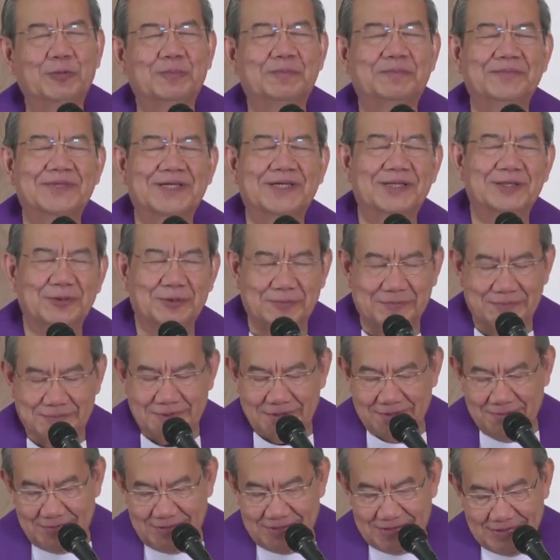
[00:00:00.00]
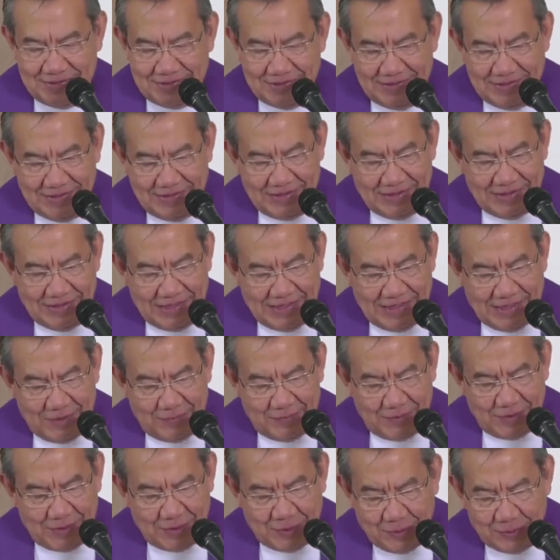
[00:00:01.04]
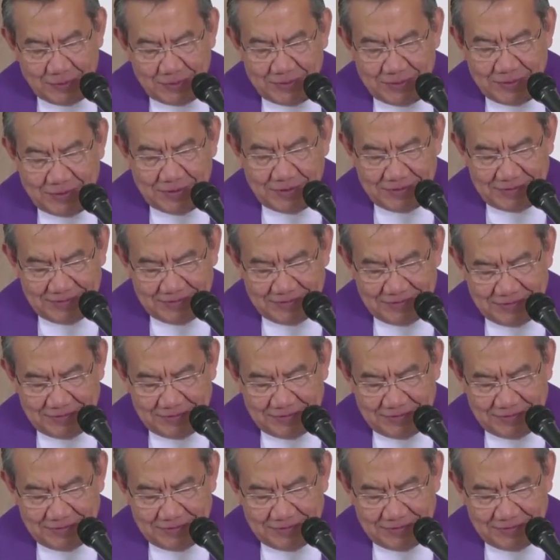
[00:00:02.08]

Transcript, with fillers: in your promise. We hold on to your